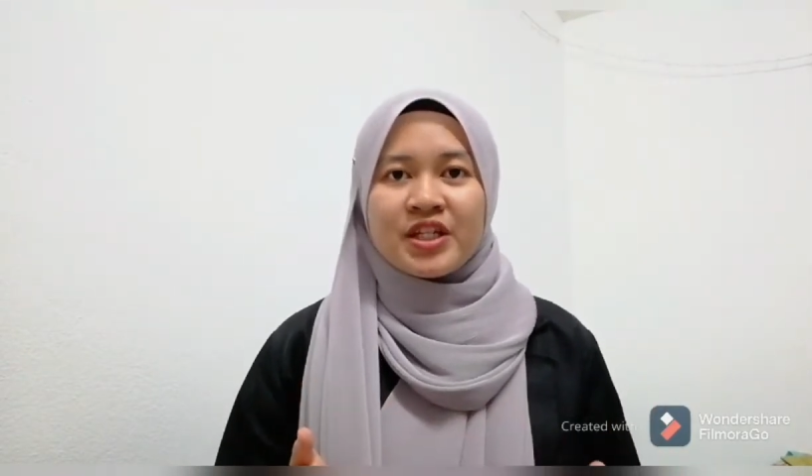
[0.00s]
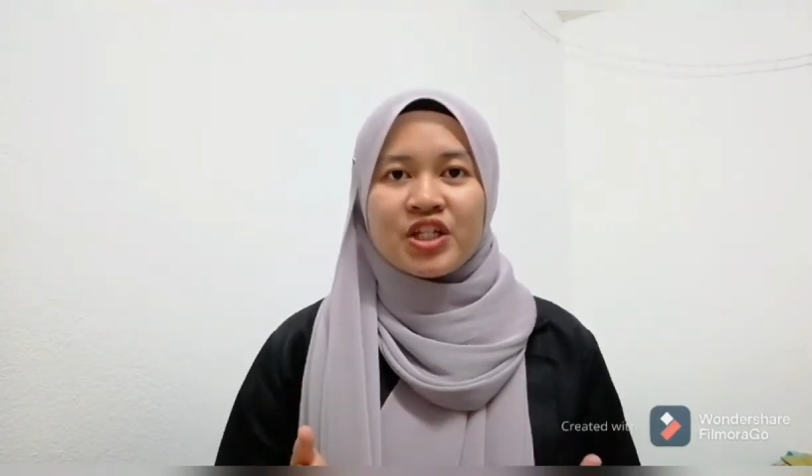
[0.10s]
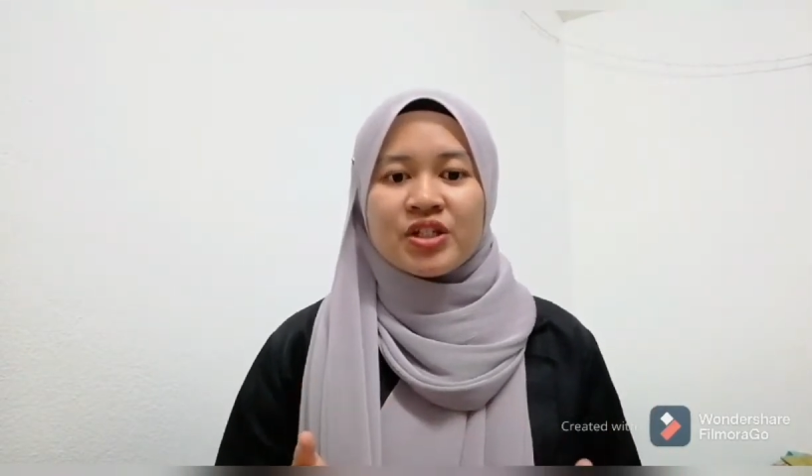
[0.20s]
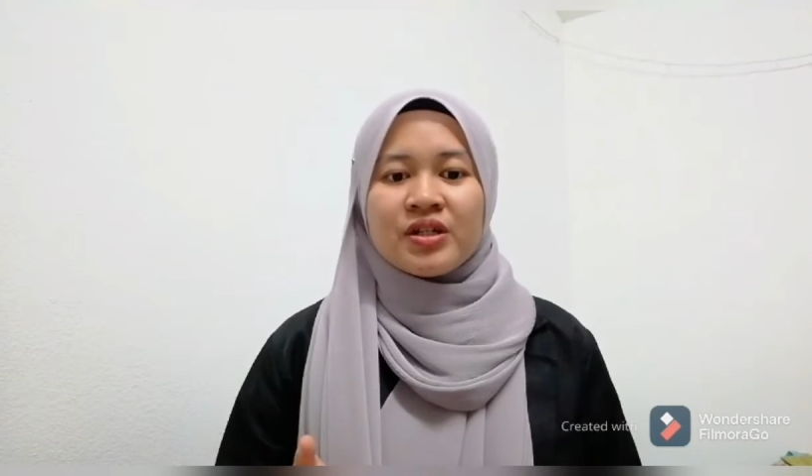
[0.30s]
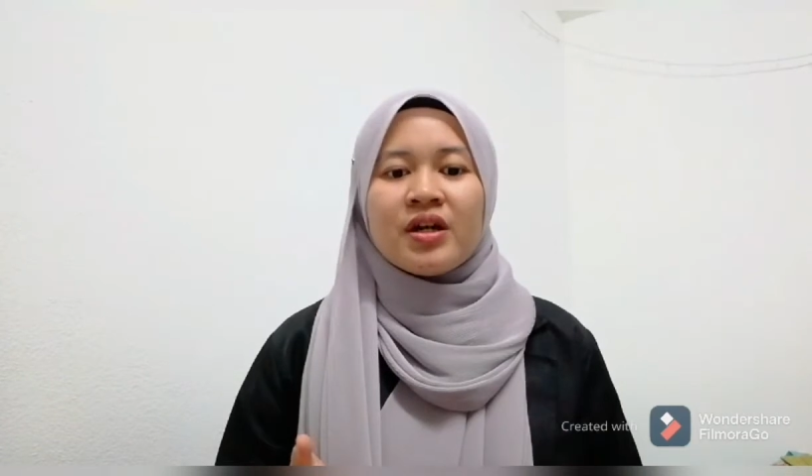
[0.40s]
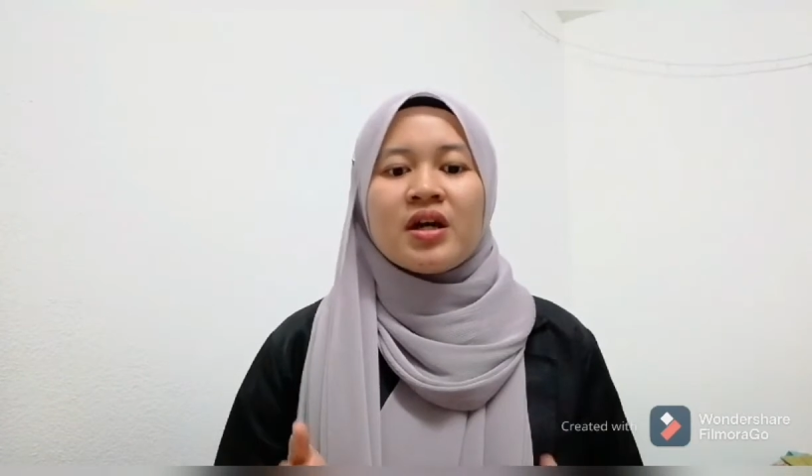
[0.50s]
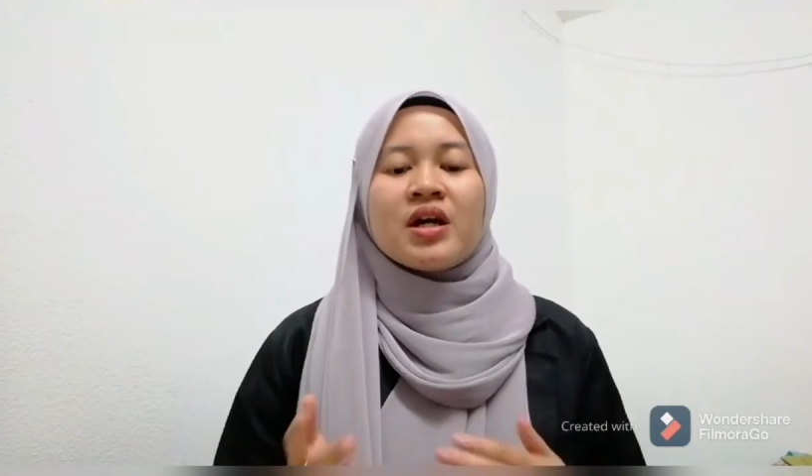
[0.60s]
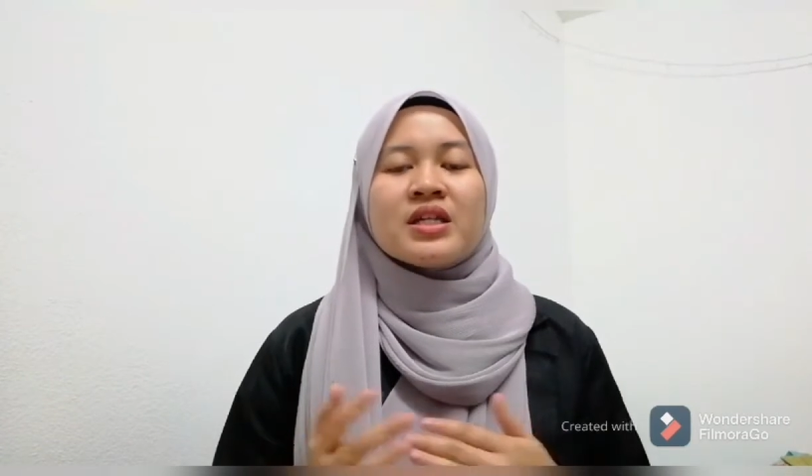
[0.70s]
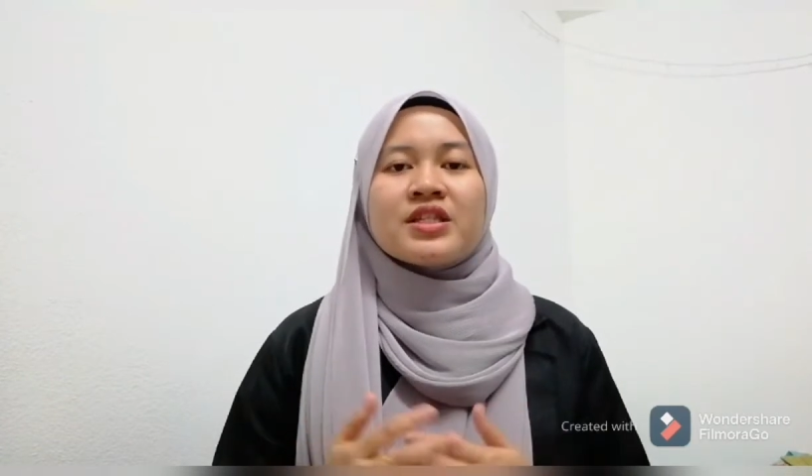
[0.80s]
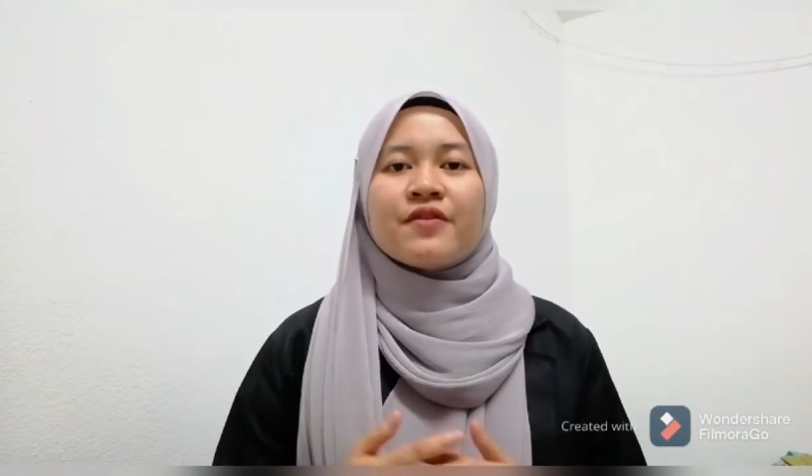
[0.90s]

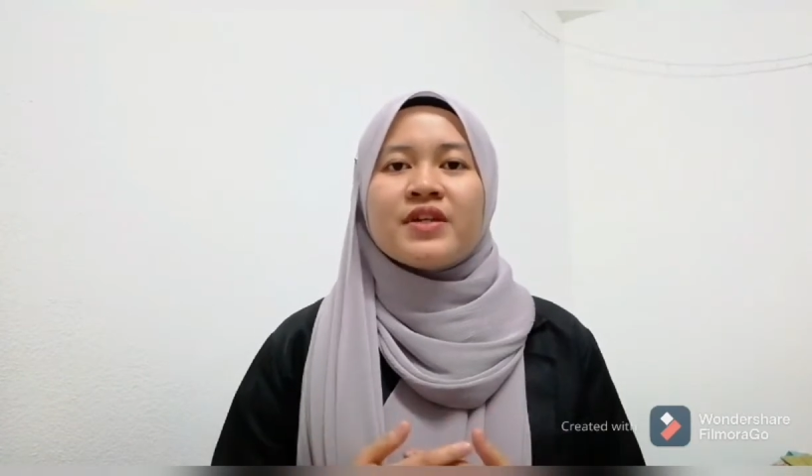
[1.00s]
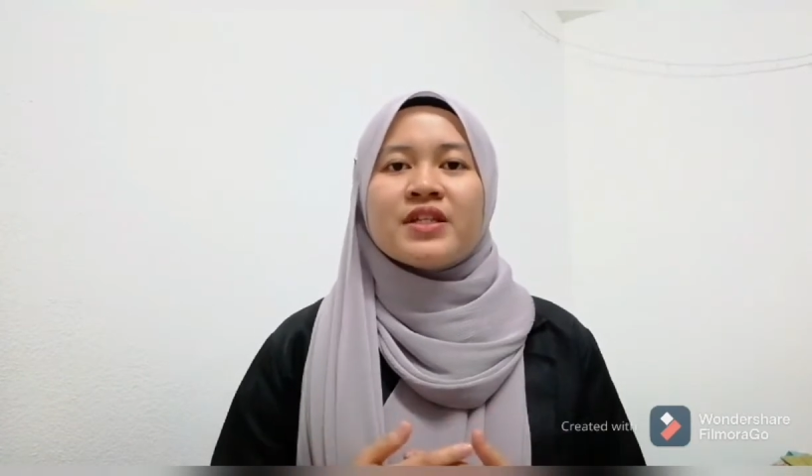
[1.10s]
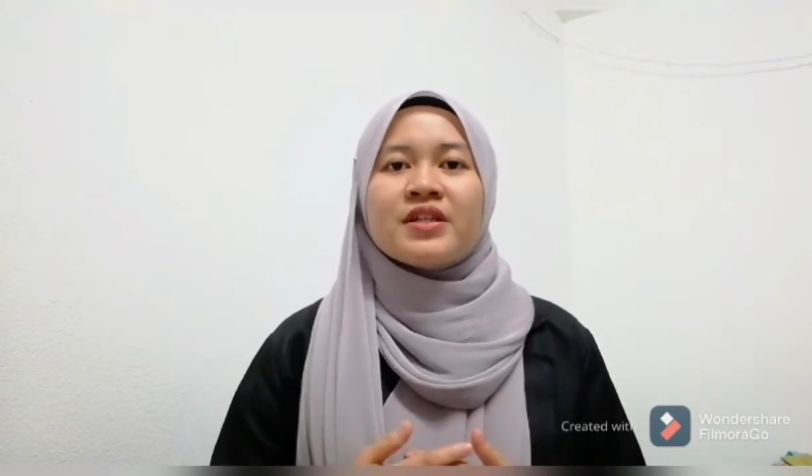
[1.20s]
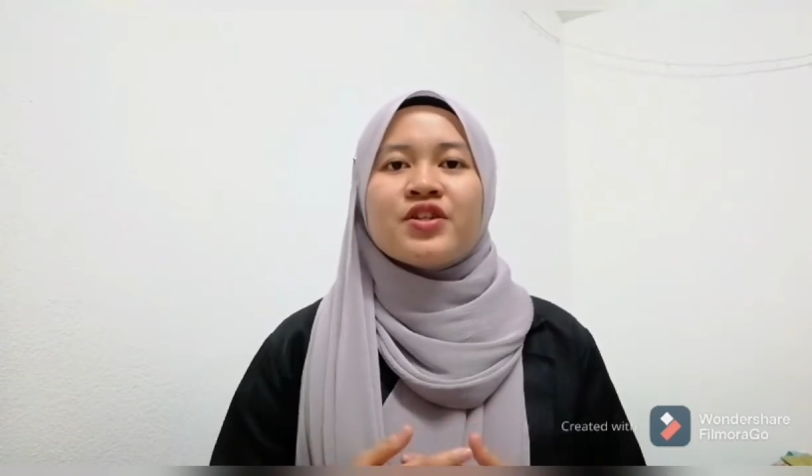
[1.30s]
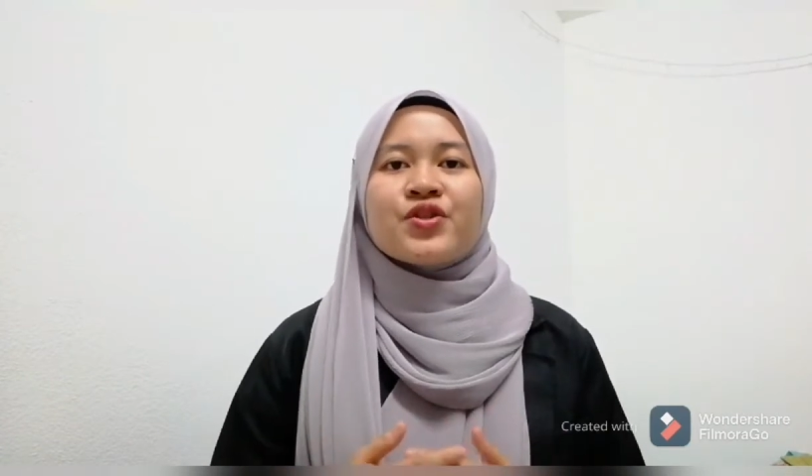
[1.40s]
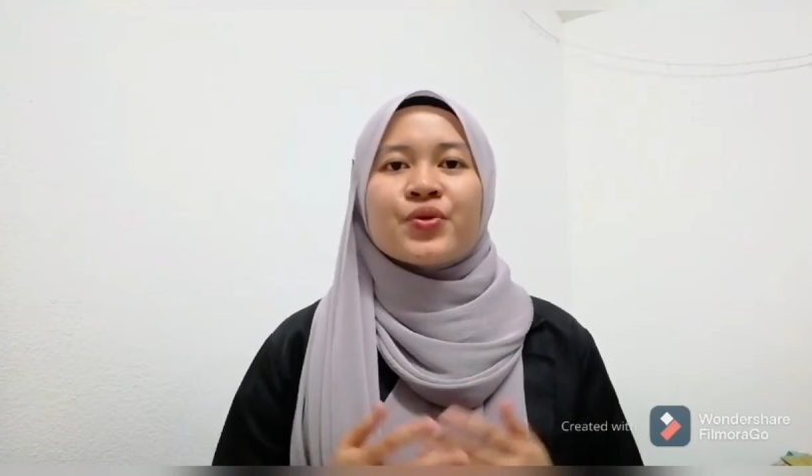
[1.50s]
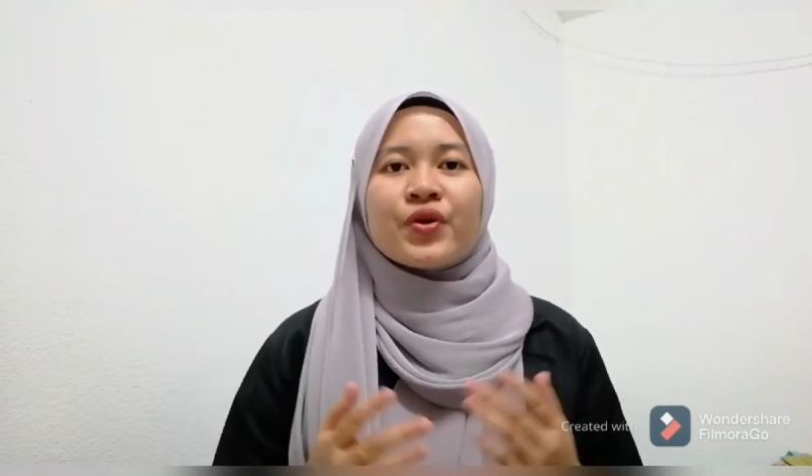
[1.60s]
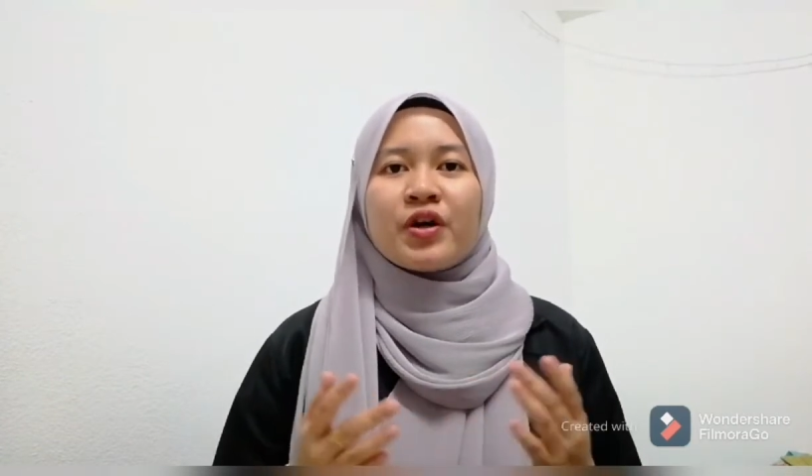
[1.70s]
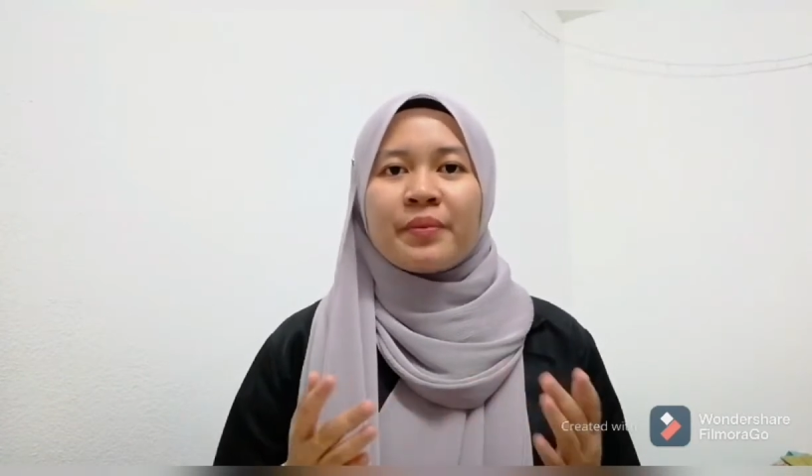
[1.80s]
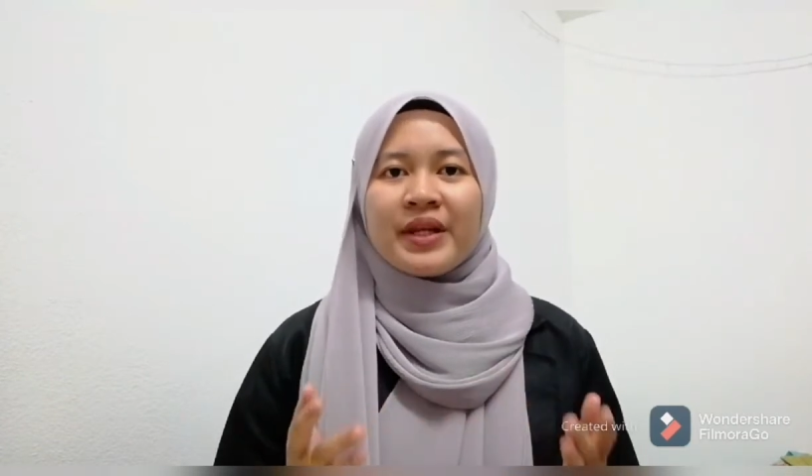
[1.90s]
services throughout
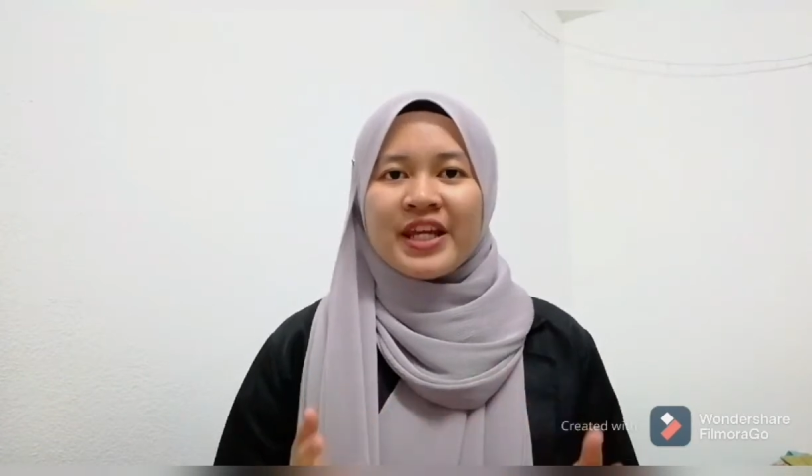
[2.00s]
Malaysia